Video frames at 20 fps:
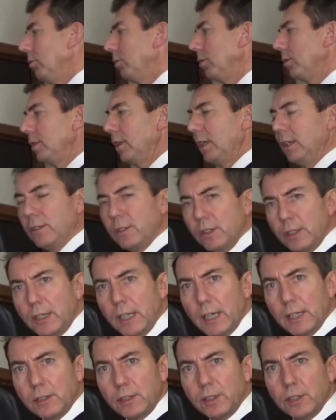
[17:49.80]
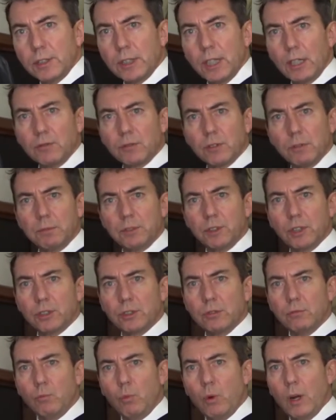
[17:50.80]
would need to get yourself to a
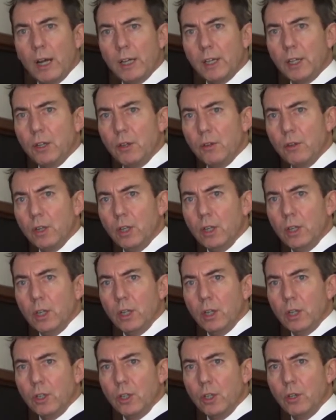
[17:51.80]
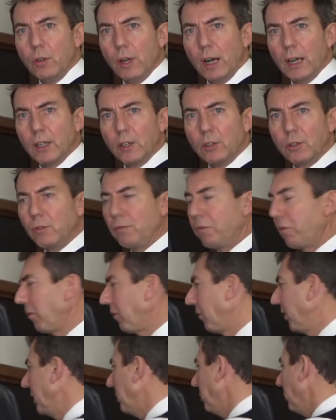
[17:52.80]
position where you had a good
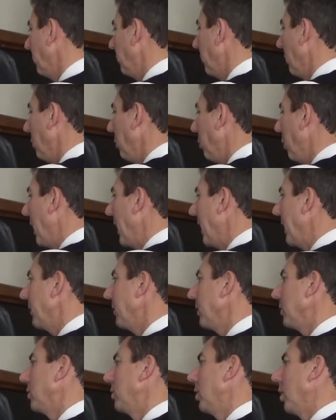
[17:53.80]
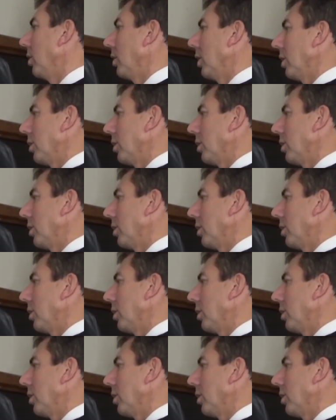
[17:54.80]
feel for where the dollar